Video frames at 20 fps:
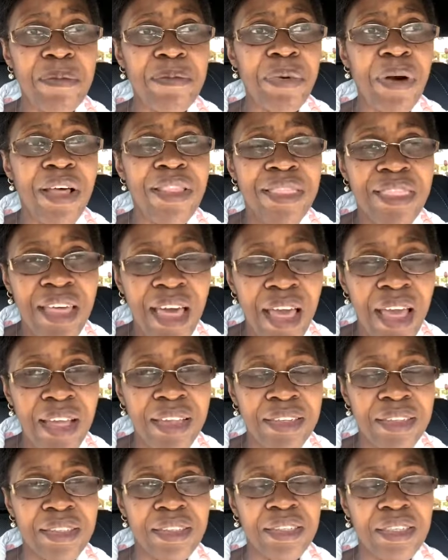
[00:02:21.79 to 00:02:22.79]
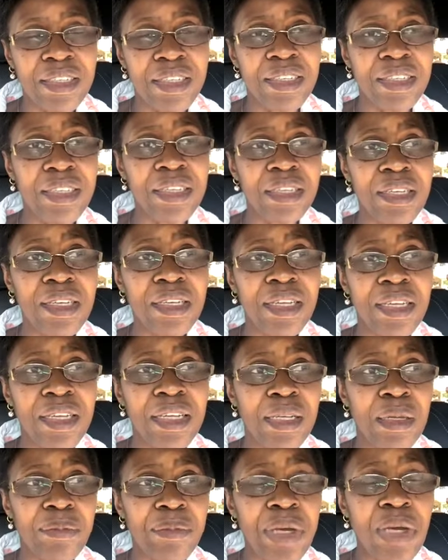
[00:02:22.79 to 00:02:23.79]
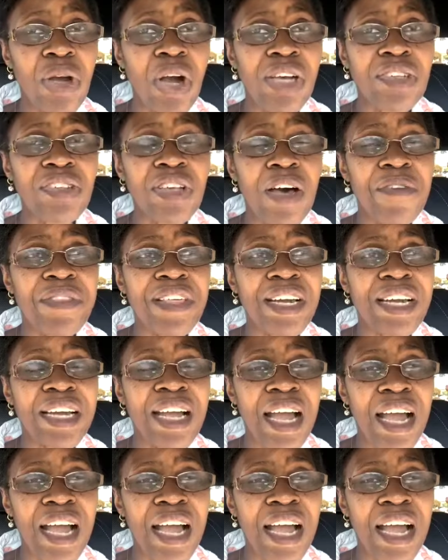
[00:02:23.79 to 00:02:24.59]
But then, because of the